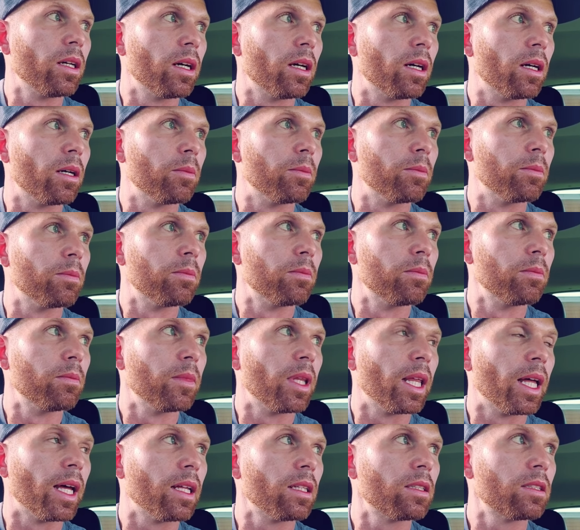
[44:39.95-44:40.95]
Um,
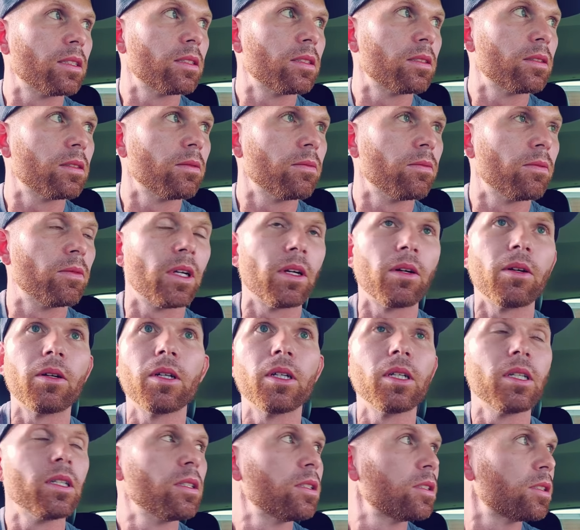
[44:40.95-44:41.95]
that's
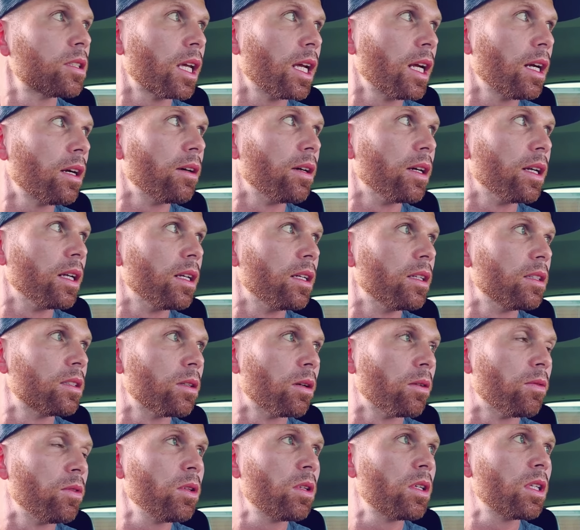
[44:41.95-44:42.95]
very scary.
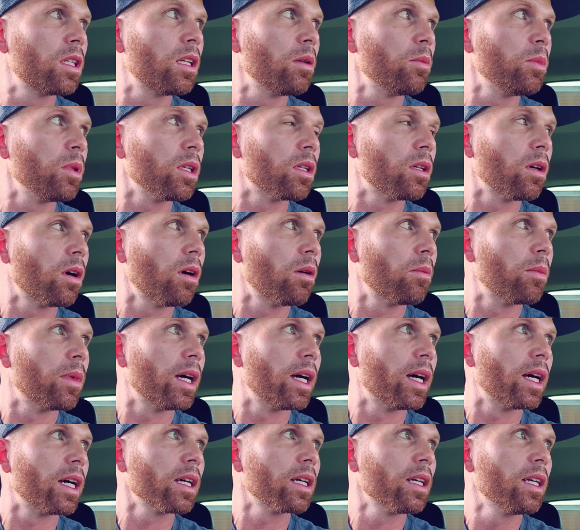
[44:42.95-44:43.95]
So if you could give me a call
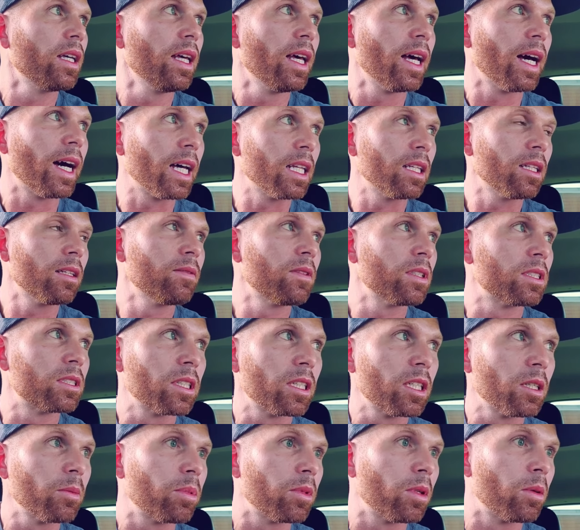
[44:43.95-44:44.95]
back, I'd love to
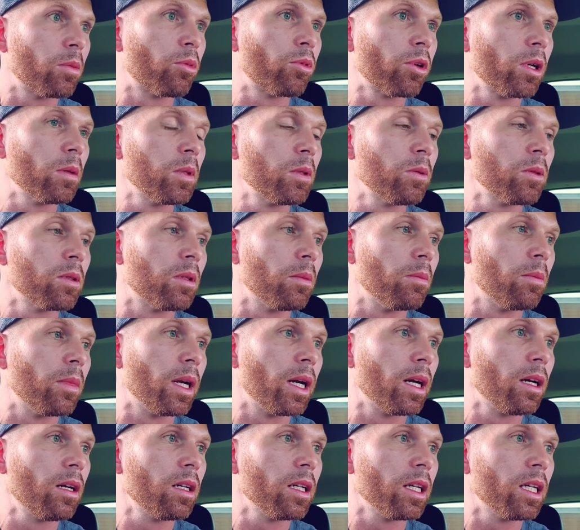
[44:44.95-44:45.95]
set up an appointment with the
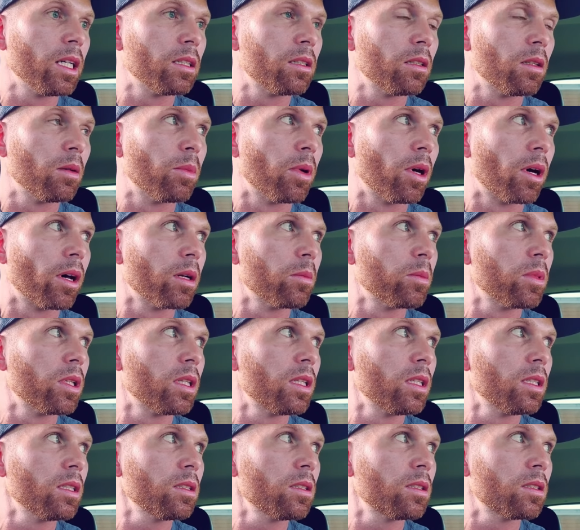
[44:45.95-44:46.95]
mayor to get to the bottom of
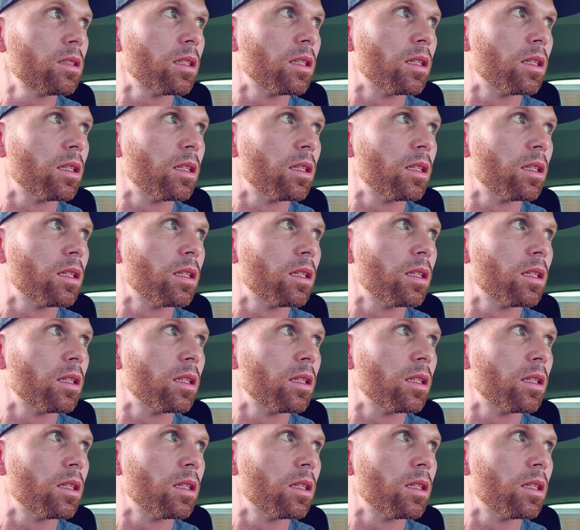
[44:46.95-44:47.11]
this.